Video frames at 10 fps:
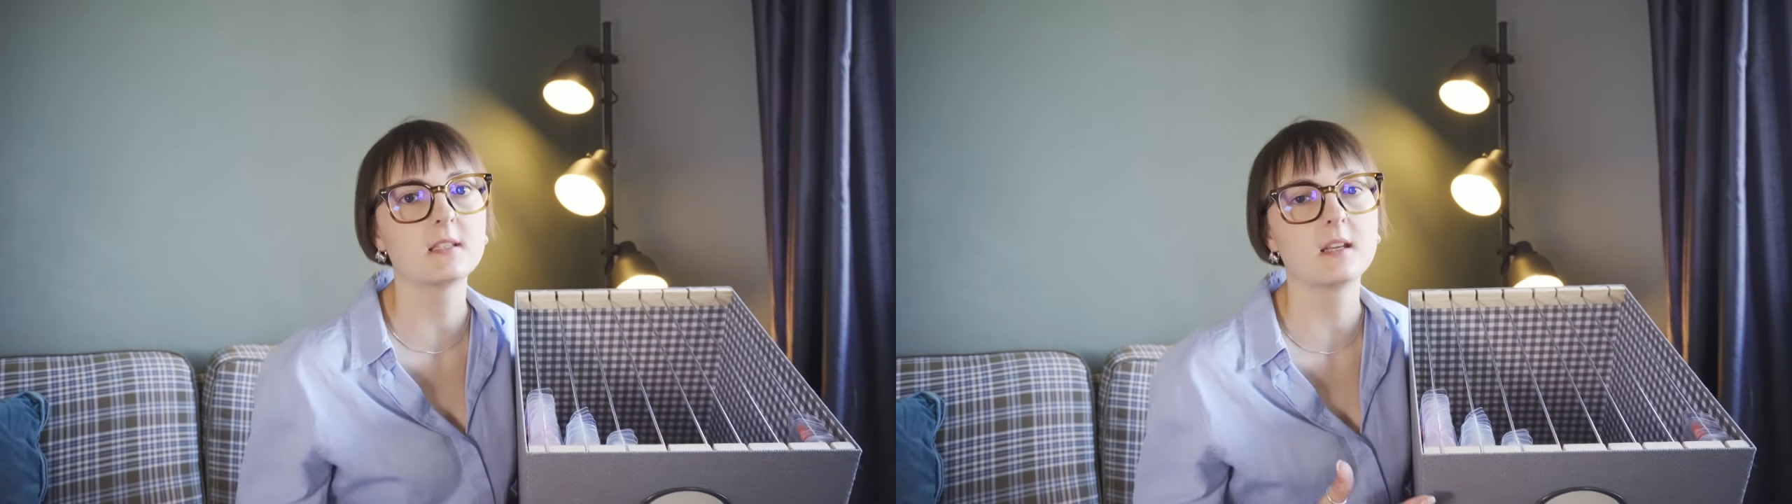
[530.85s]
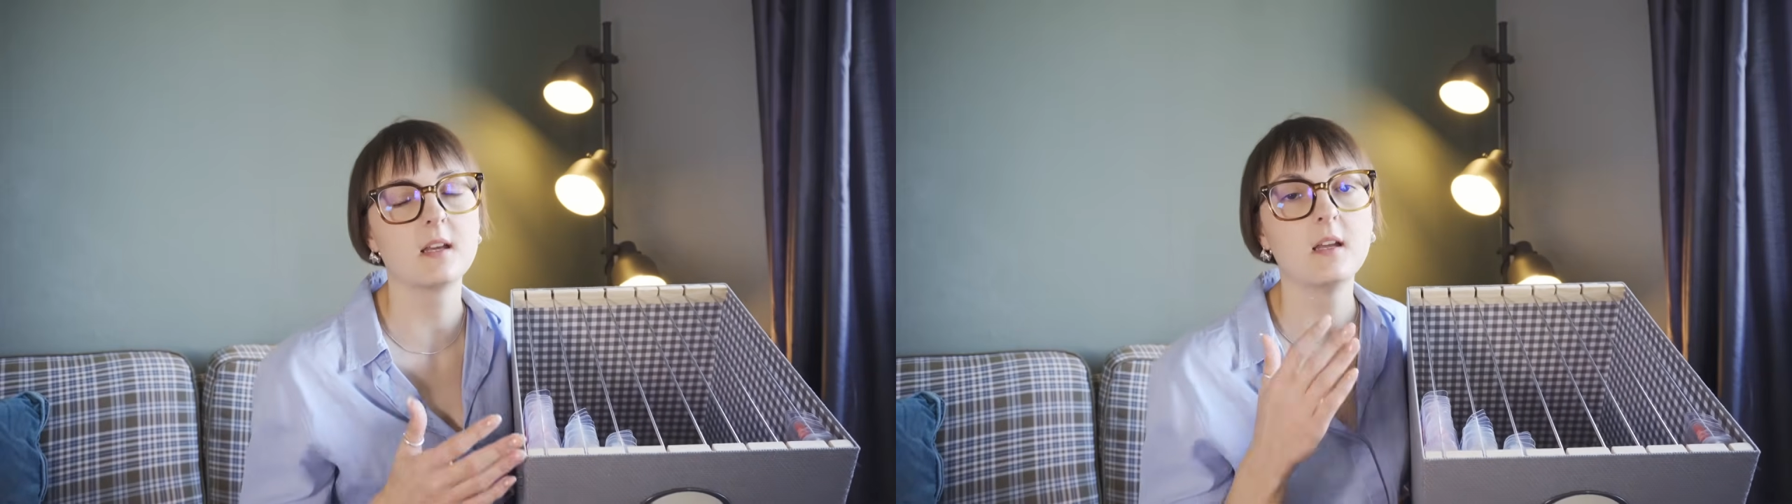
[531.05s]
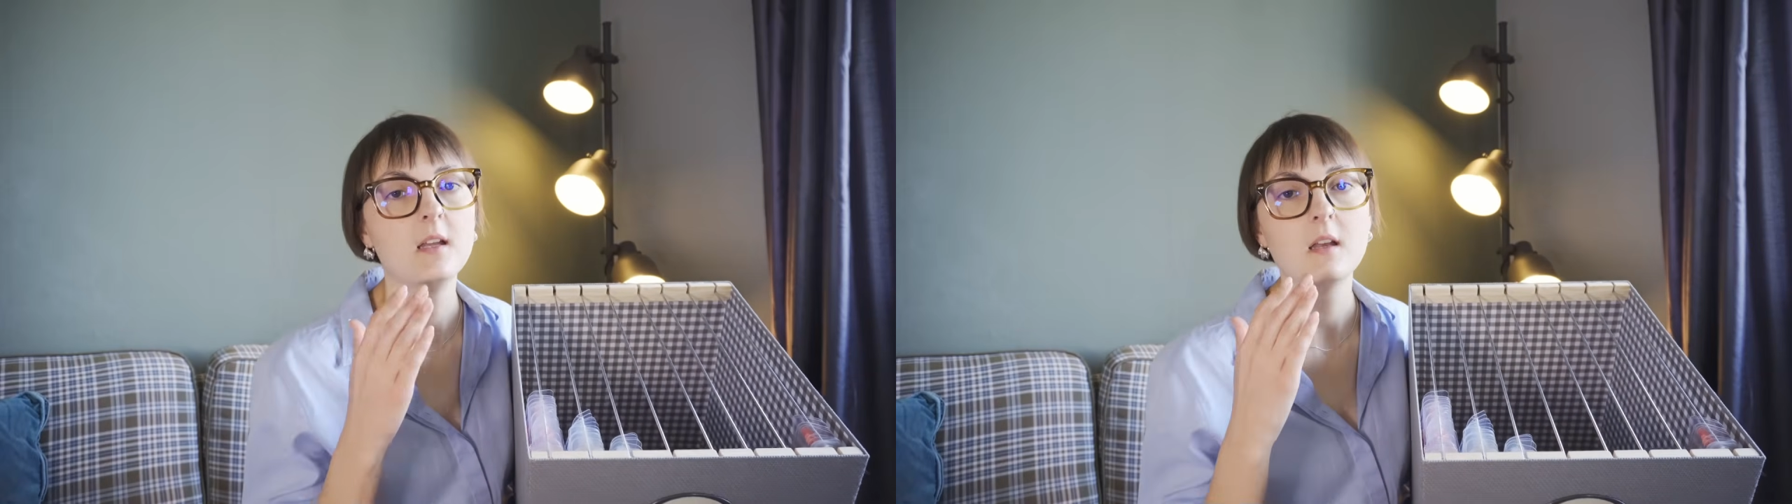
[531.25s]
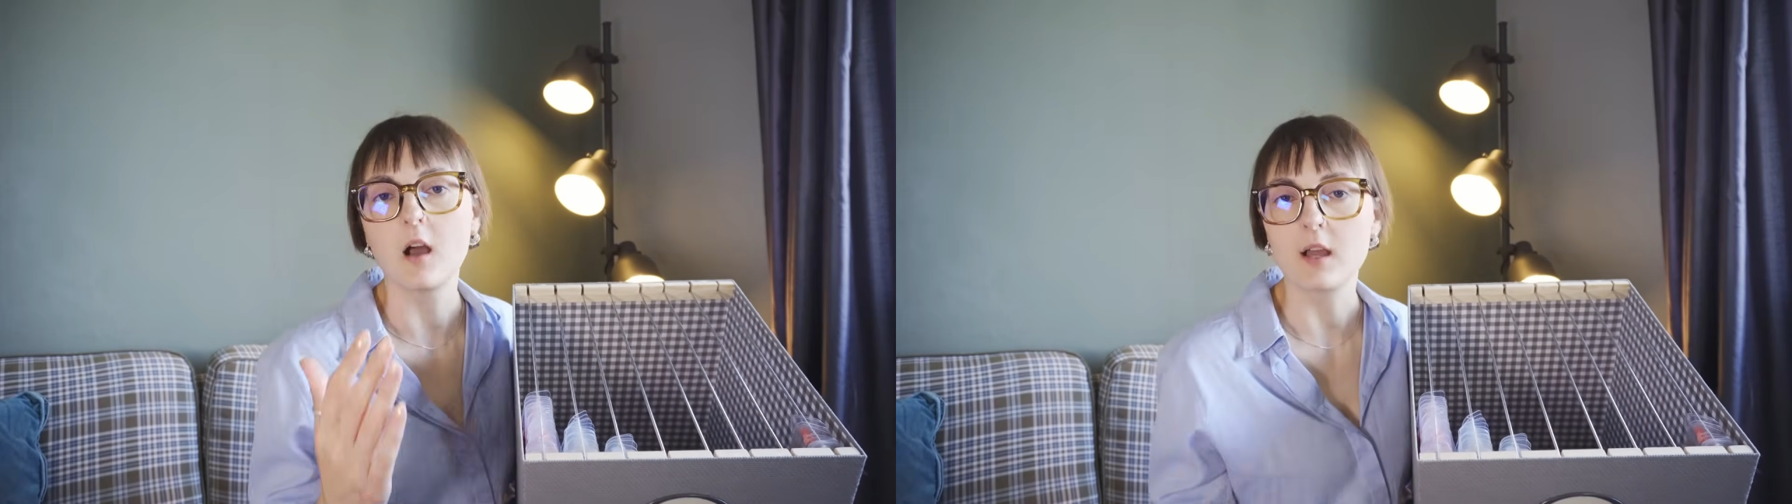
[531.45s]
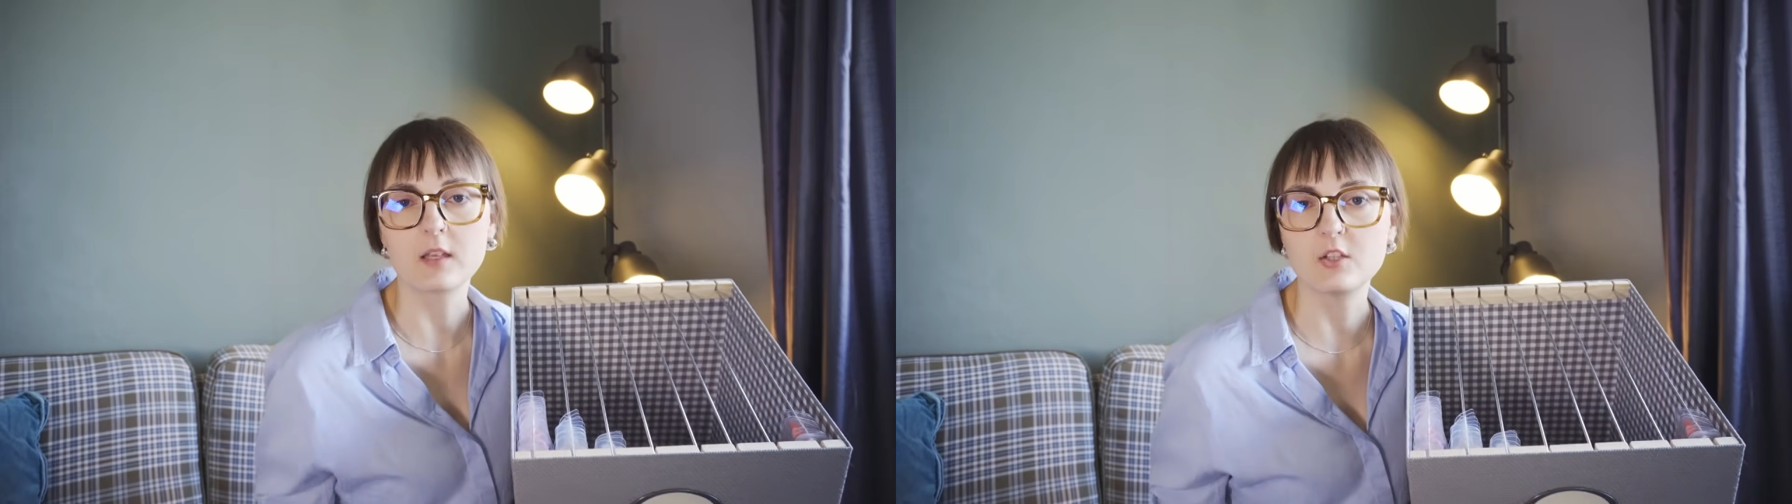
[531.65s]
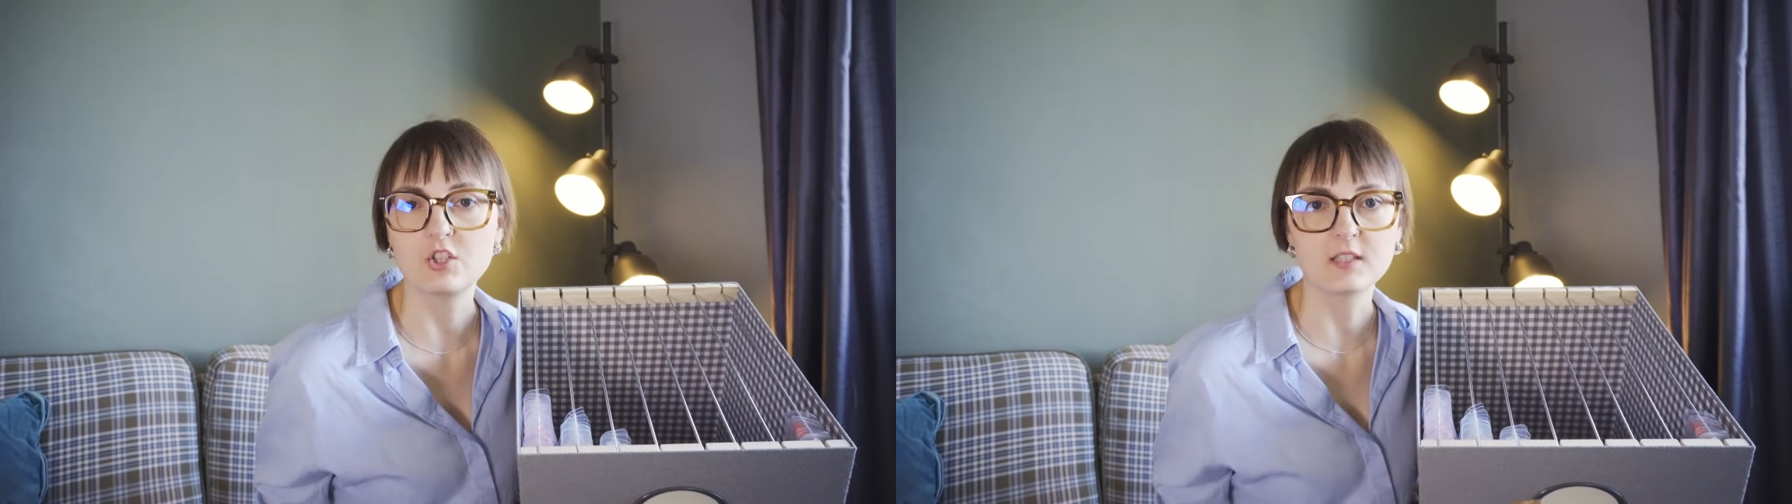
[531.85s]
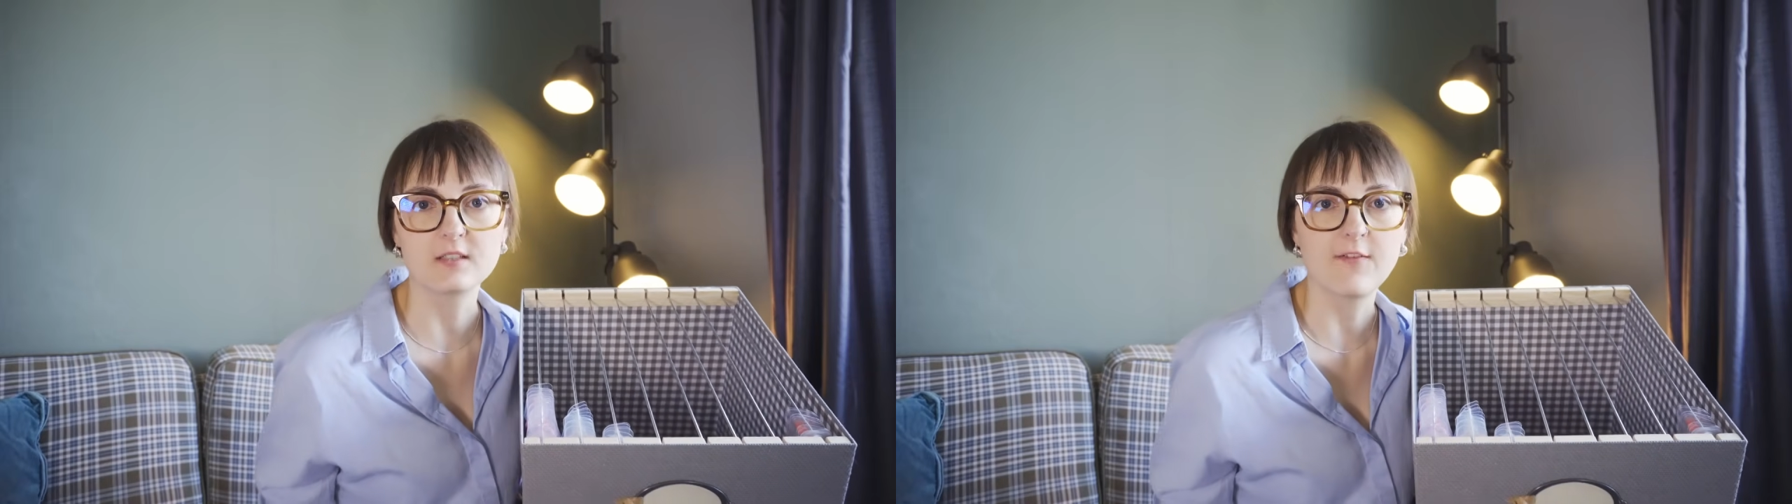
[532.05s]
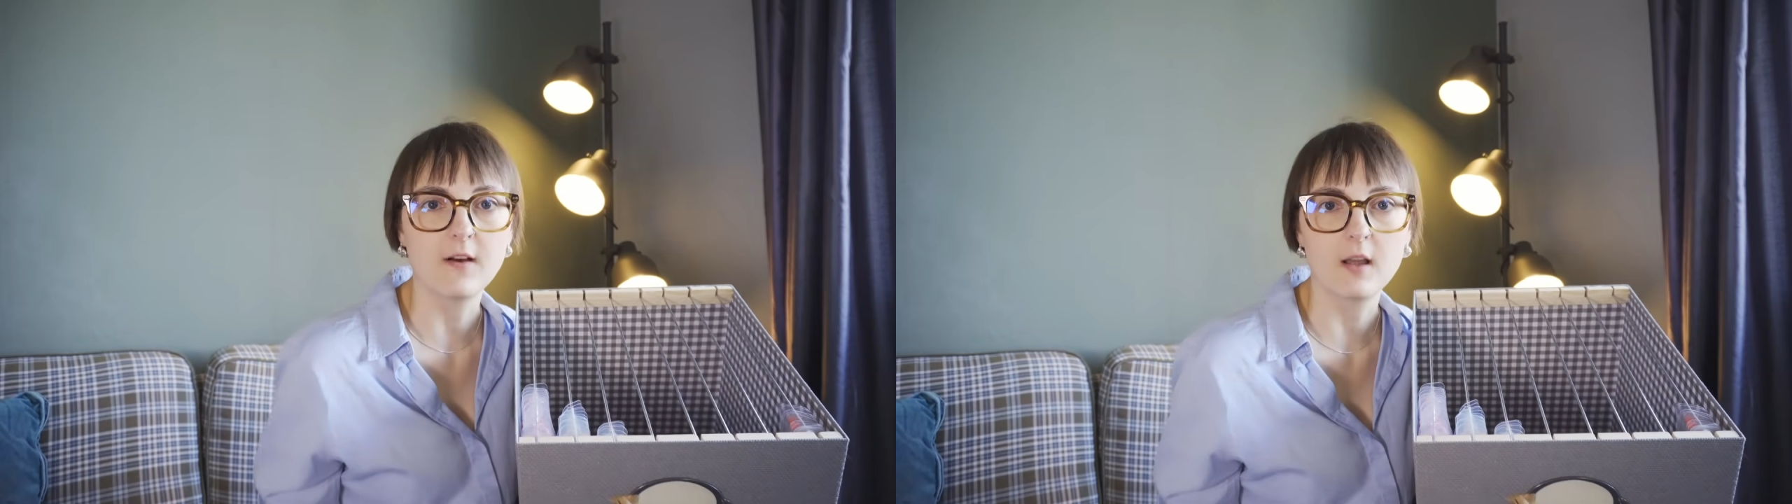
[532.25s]
that I can
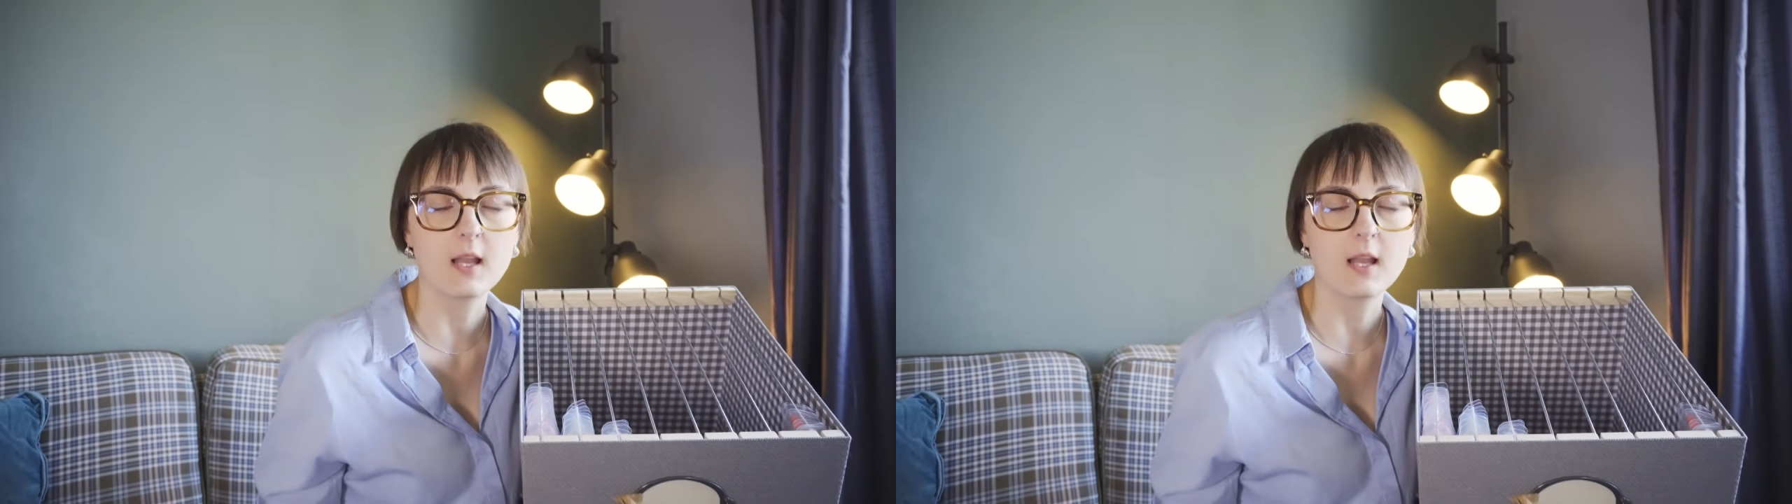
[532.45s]
justify.